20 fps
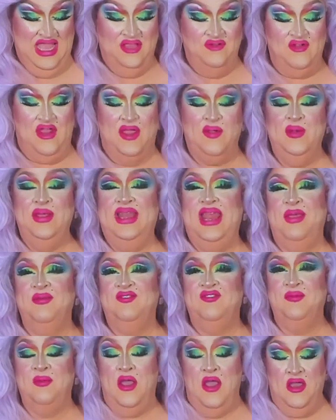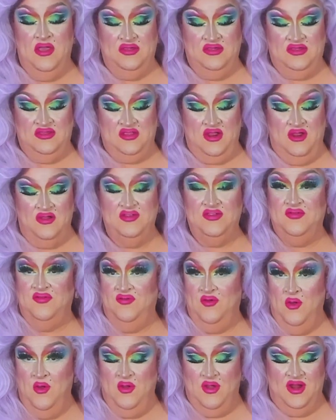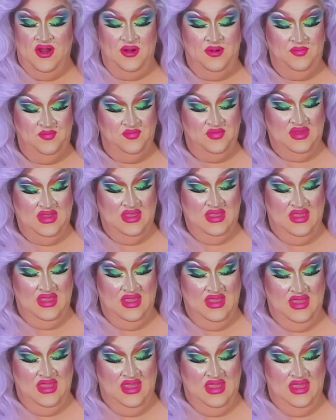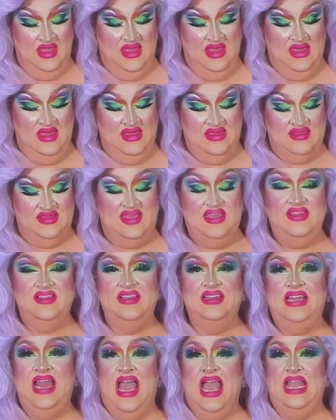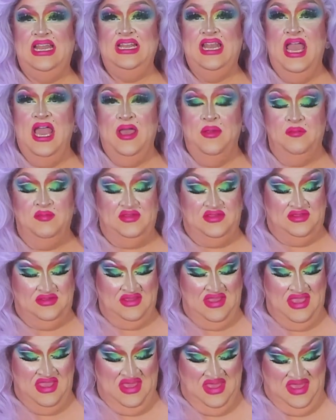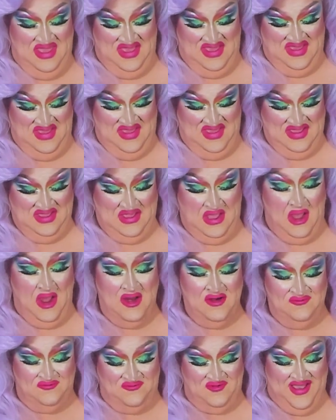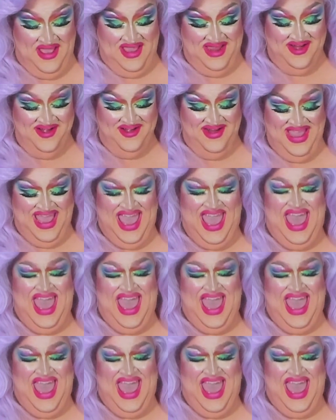Drag queen names from All-Stars 4. Season 9 Nubs. Carfire.